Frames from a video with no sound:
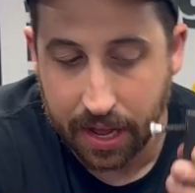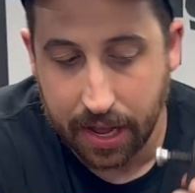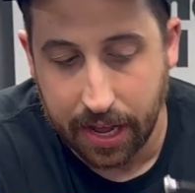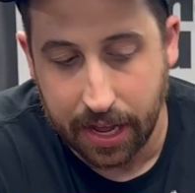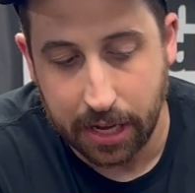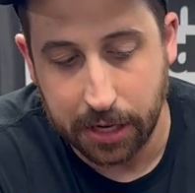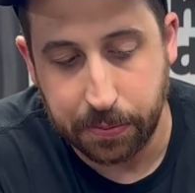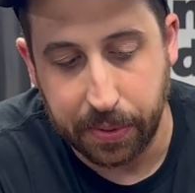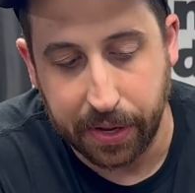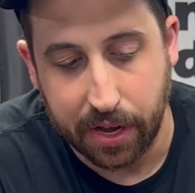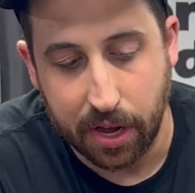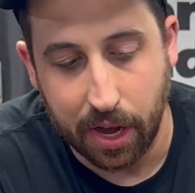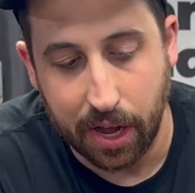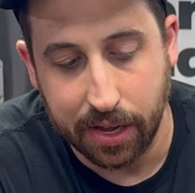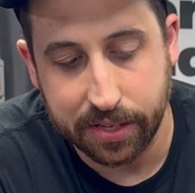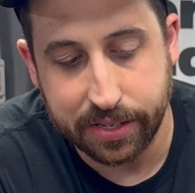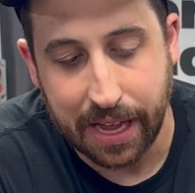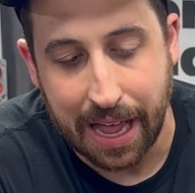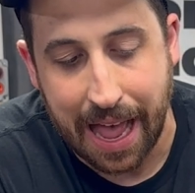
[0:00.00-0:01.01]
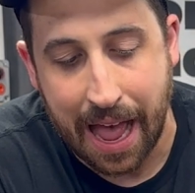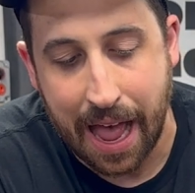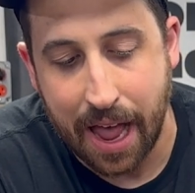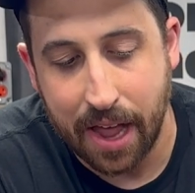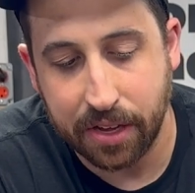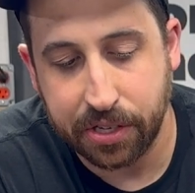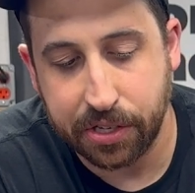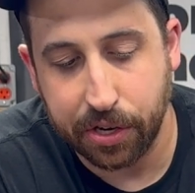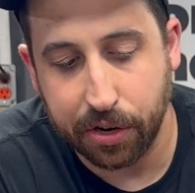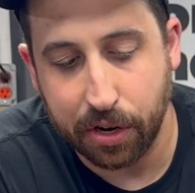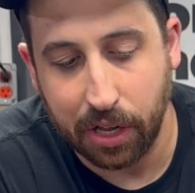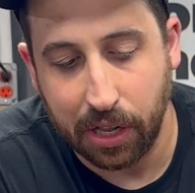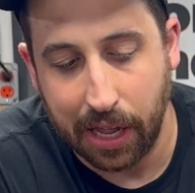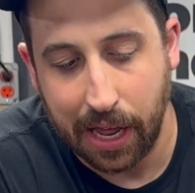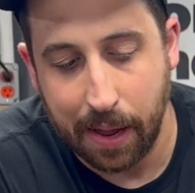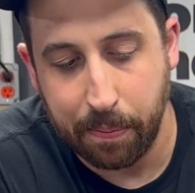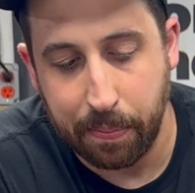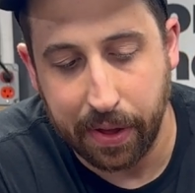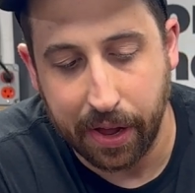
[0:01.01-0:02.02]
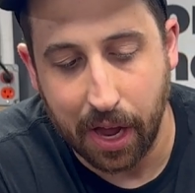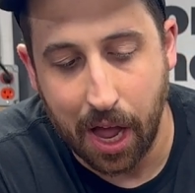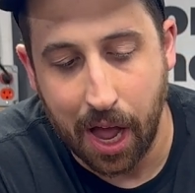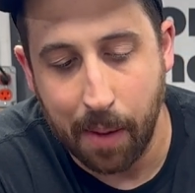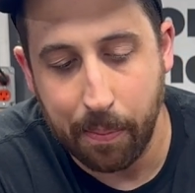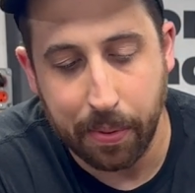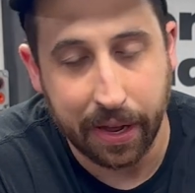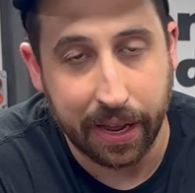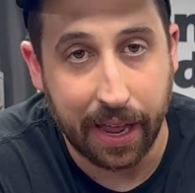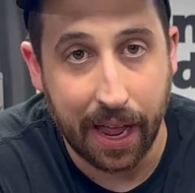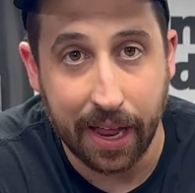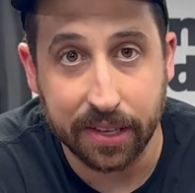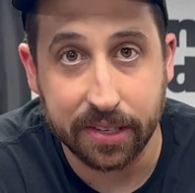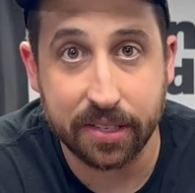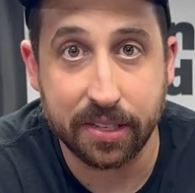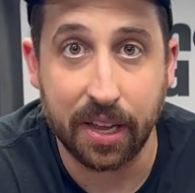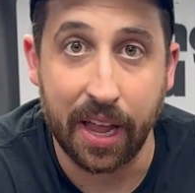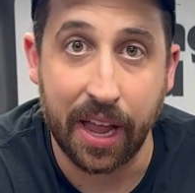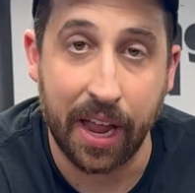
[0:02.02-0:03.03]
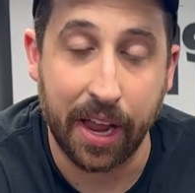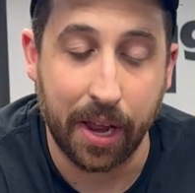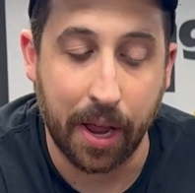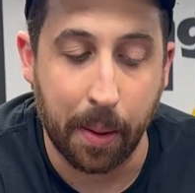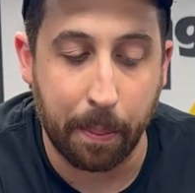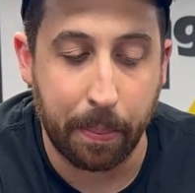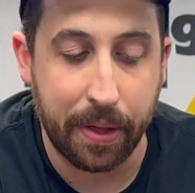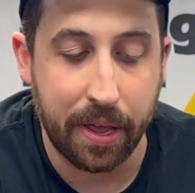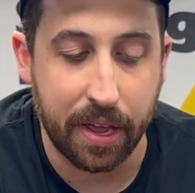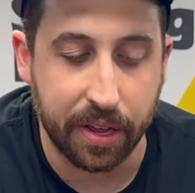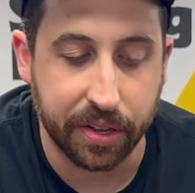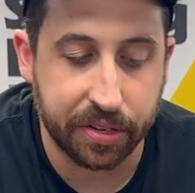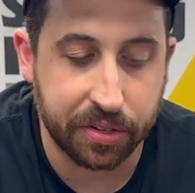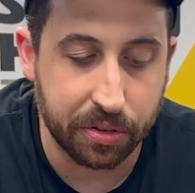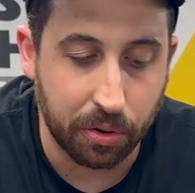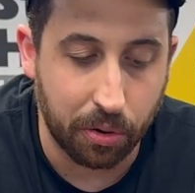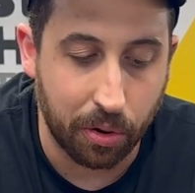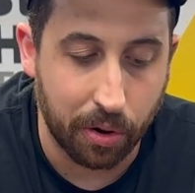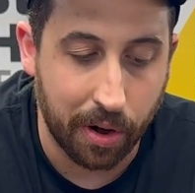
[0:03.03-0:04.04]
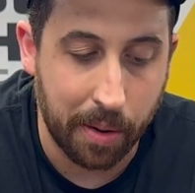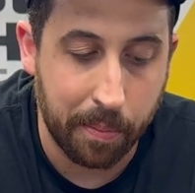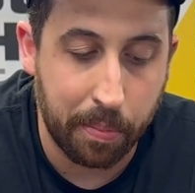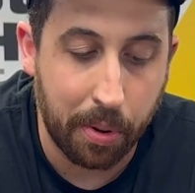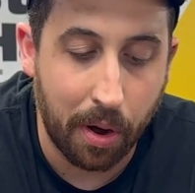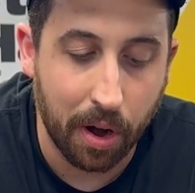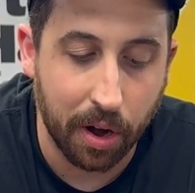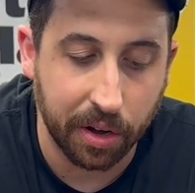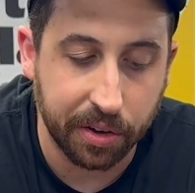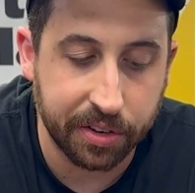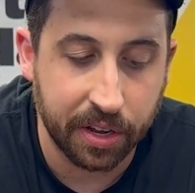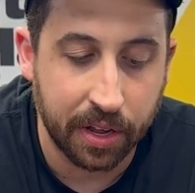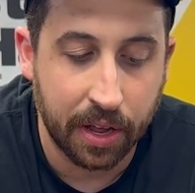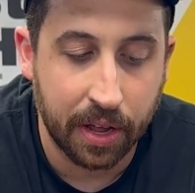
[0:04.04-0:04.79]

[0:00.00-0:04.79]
is because as you're clamping up against a piece or a part,